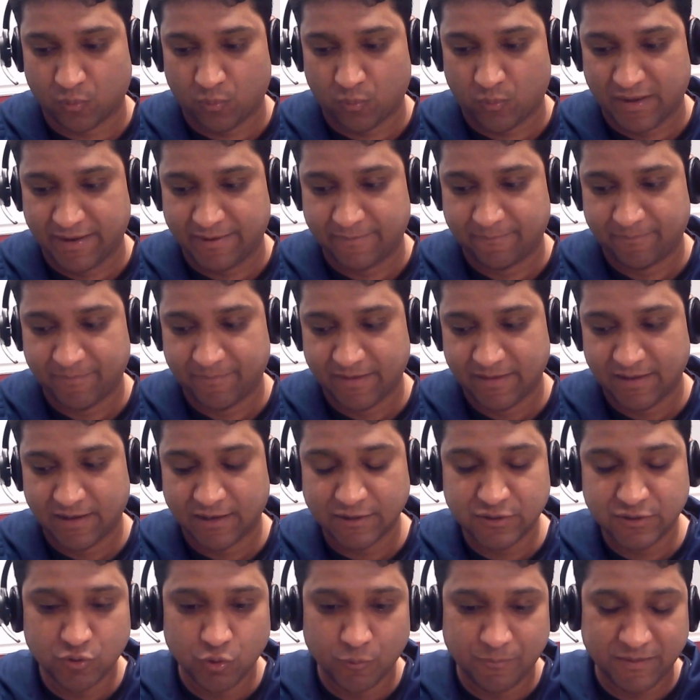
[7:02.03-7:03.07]
1.
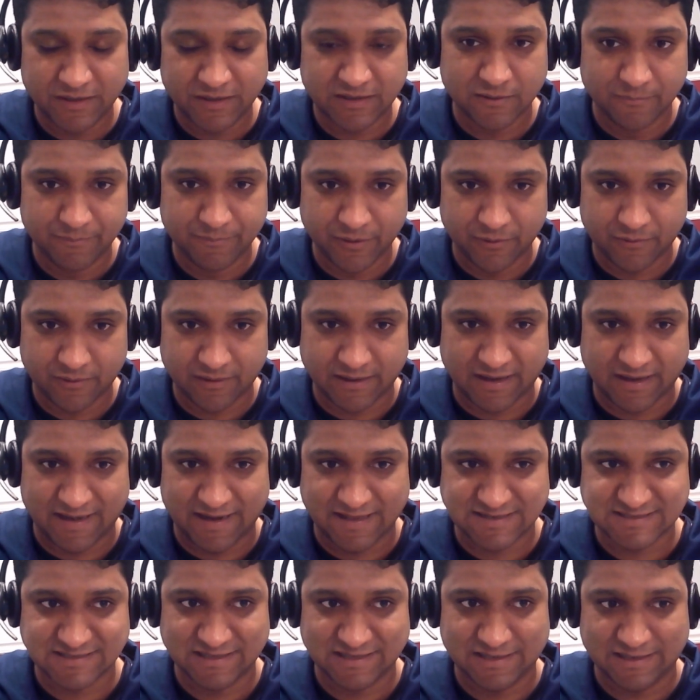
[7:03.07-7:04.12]
A 2-bit computer can
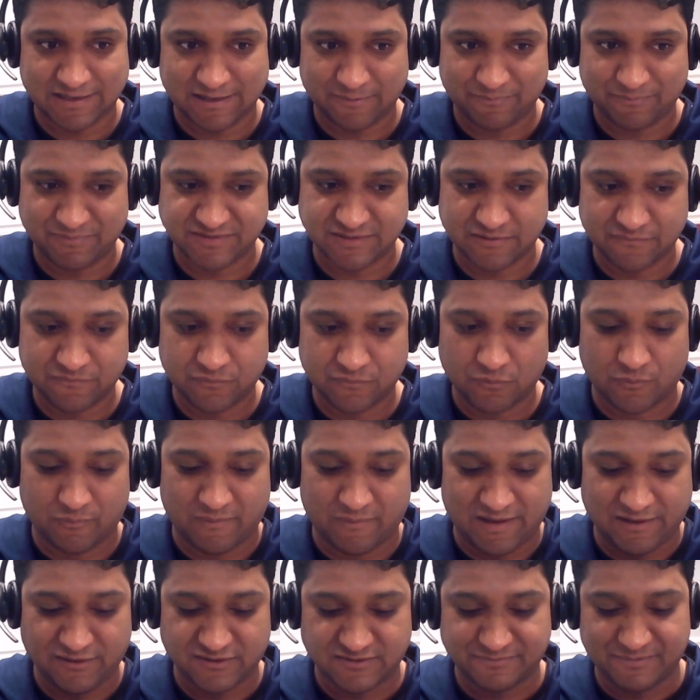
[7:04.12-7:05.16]
actually represent four
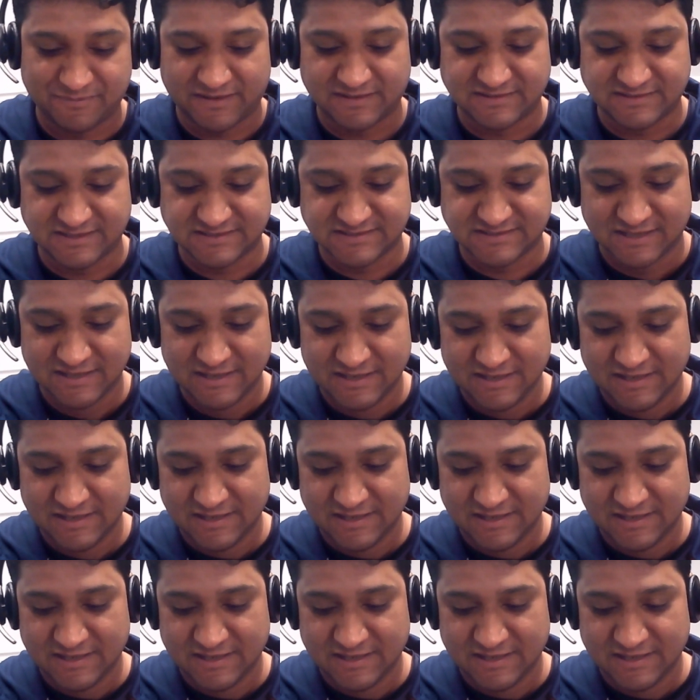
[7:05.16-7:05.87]
values because it's